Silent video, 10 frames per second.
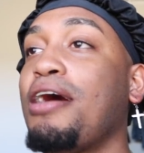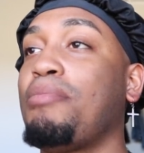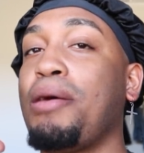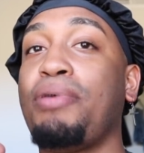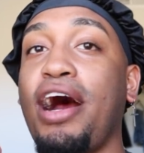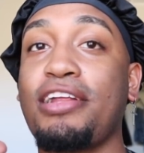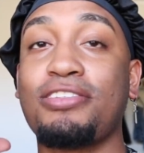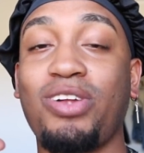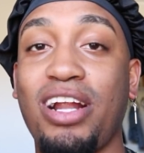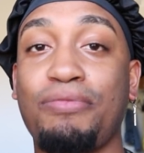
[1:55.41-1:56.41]
my body
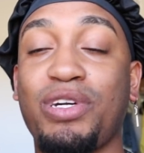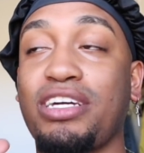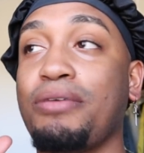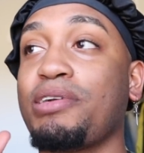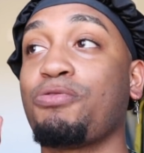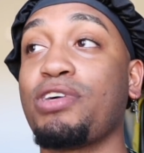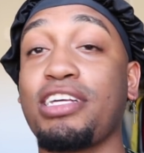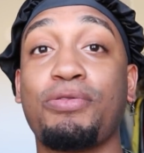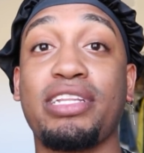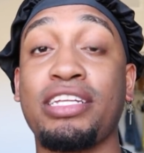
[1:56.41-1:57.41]
started becoming
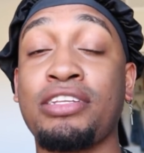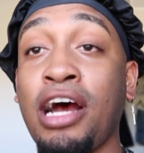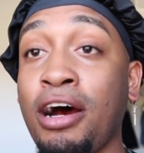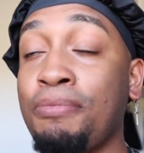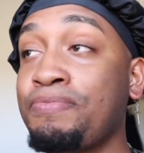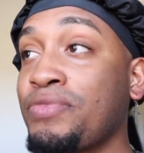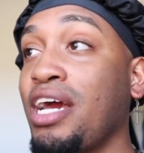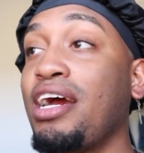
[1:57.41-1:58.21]
really really numb